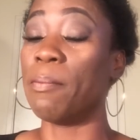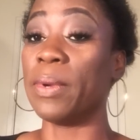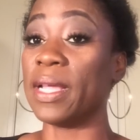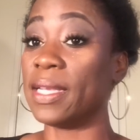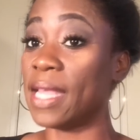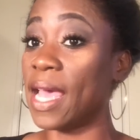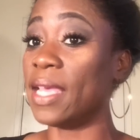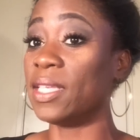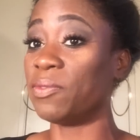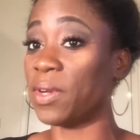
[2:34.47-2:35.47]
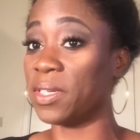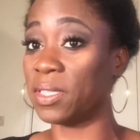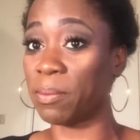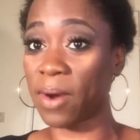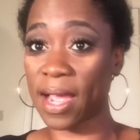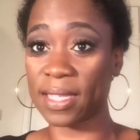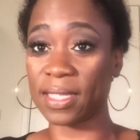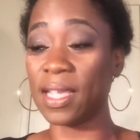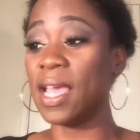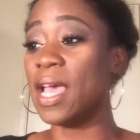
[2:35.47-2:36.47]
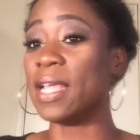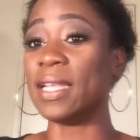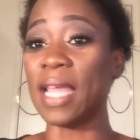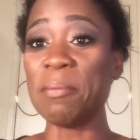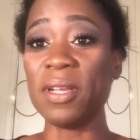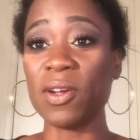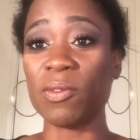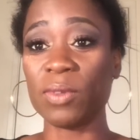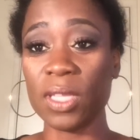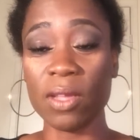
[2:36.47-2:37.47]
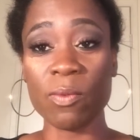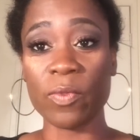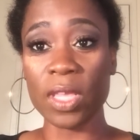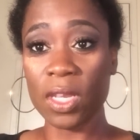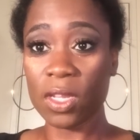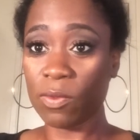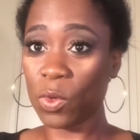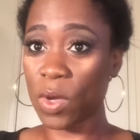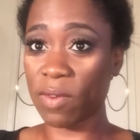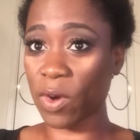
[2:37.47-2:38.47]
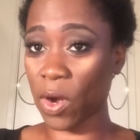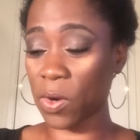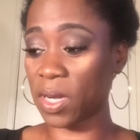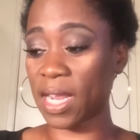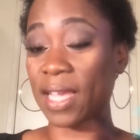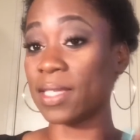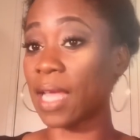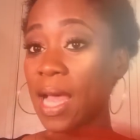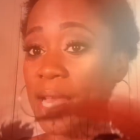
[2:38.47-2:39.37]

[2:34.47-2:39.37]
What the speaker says: but that is very surprising. Let me know if any of you ever heard of that, because I